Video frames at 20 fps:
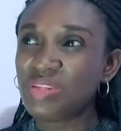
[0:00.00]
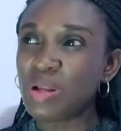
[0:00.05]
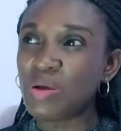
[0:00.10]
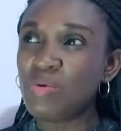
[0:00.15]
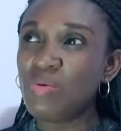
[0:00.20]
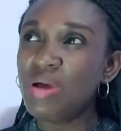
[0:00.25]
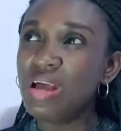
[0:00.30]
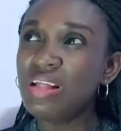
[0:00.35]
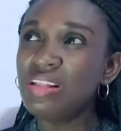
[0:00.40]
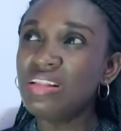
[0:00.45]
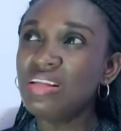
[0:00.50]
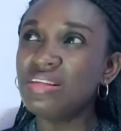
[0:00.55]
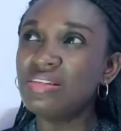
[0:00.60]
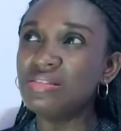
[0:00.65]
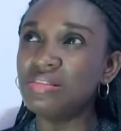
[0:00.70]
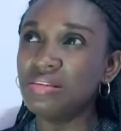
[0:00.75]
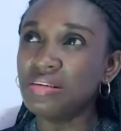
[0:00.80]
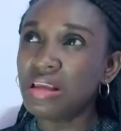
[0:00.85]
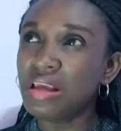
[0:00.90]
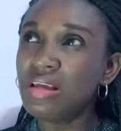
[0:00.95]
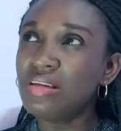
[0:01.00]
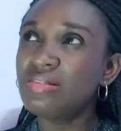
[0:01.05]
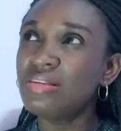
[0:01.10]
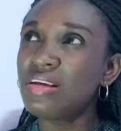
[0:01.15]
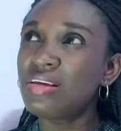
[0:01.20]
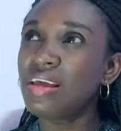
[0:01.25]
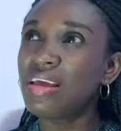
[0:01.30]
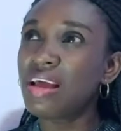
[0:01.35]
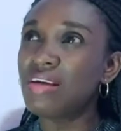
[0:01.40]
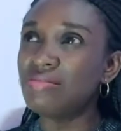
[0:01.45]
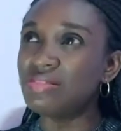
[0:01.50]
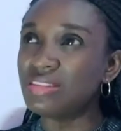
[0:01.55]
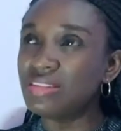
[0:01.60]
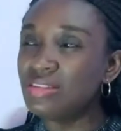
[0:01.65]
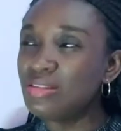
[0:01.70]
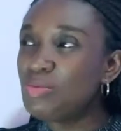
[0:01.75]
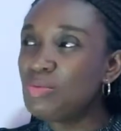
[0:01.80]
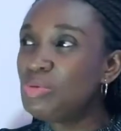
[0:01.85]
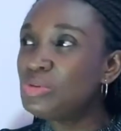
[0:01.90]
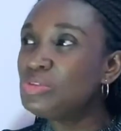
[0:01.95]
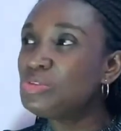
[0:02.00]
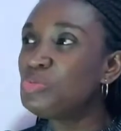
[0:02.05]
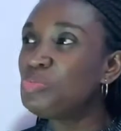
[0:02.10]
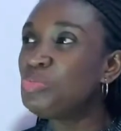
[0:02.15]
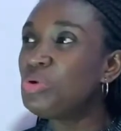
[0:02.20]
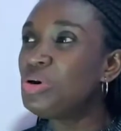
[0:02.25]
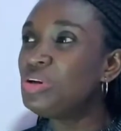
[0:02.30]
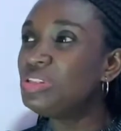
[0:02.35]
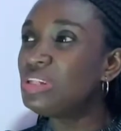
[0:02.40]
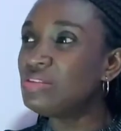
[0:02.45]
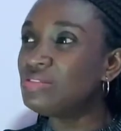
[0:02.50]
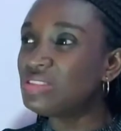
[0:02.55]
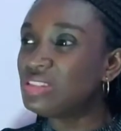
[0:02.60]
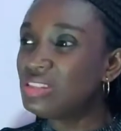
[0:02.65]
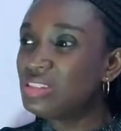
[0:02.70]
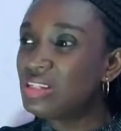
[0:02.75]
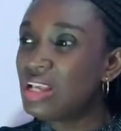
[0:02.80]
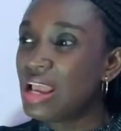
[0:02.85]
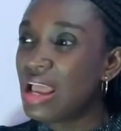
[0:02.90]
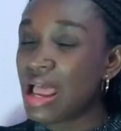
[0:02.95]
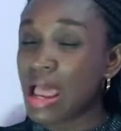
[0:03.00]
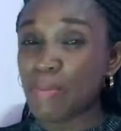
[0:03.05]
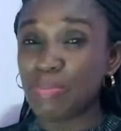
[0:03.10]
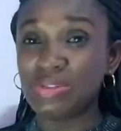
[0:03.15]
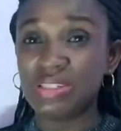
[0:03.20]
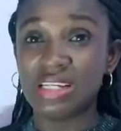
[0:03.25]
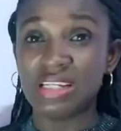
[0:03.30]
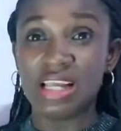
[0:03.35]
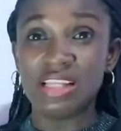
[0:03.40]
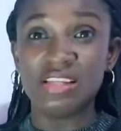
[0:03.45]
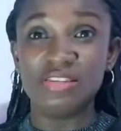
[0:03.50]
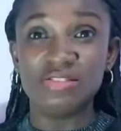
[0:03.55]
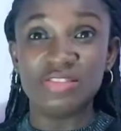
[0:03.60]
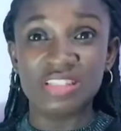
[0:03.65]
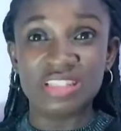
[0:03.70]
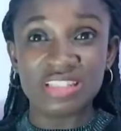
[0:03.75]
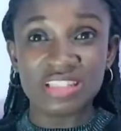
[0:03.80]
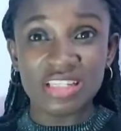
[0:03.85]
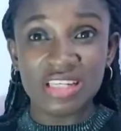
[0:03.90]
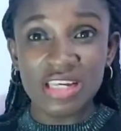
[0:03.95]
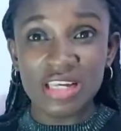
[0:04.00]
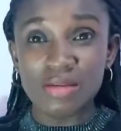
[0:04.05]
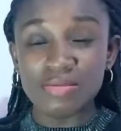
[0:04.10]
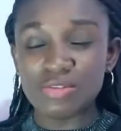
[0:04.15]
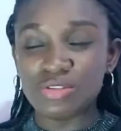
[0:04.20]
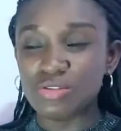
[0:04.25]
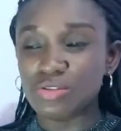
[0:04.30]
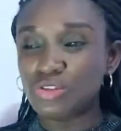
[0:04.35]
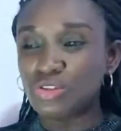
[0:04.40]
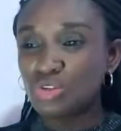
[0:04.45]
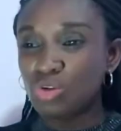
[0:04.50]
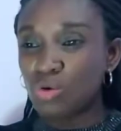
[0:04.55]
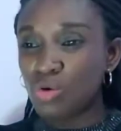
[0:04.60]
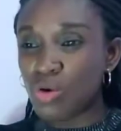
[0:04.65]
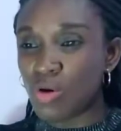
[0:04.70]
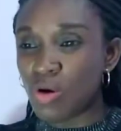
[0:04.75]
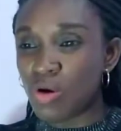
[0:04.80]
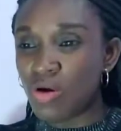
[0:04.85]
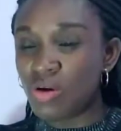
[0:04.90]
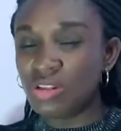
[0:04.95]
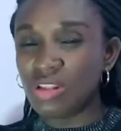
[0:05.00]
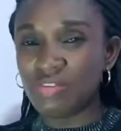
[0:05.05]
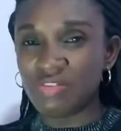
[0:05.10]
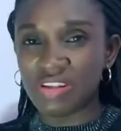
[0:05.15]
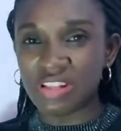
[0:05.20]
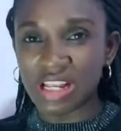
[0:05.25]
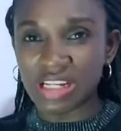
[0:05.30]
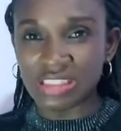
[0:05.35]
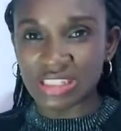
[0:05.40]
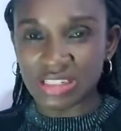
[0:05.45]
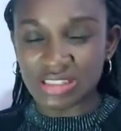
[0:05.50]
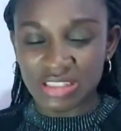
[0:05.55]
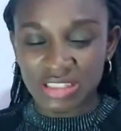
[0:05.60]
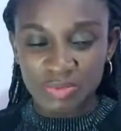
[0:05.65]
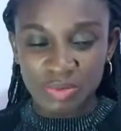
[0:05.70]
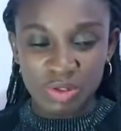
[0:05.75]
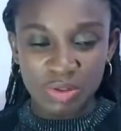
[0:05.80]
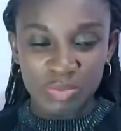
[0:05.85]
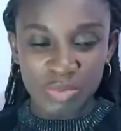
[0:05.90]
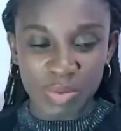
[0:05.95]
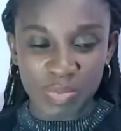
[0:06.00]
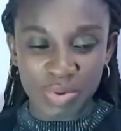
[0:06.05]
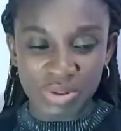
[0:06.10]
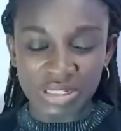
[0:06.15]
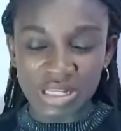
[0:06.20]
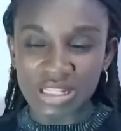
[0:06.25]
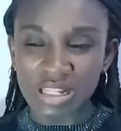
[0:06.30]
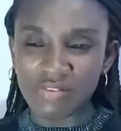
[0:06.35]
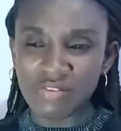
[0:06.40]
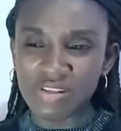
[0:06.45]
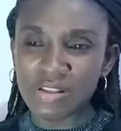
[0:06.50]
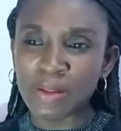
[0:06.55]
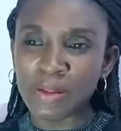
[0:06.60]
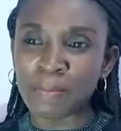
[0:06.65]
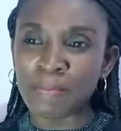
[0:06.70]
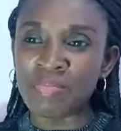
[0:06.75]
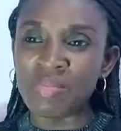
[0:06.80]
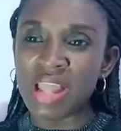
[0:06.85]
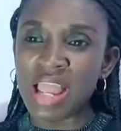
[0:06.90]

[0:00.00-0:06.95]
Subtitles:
well, it's okay. I've seen you post report. I presented the receipts to show all the financial report and everything.